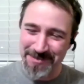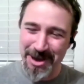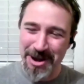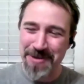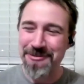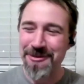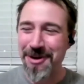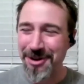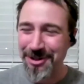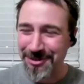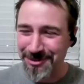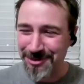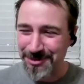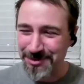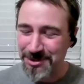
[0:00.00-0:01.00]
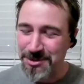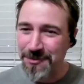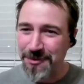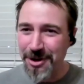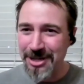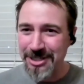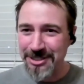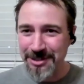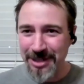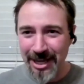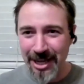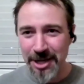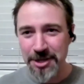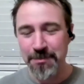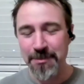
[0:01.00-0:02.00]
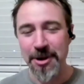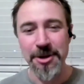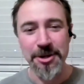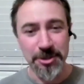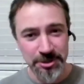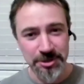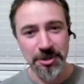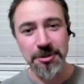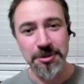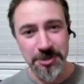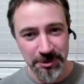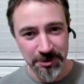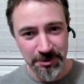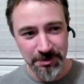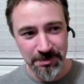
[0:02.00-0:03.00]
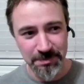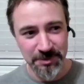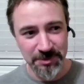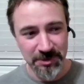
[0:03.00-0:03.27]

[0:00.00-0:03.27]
it's metaphorical, of course. He's referring to like how you bare your soul to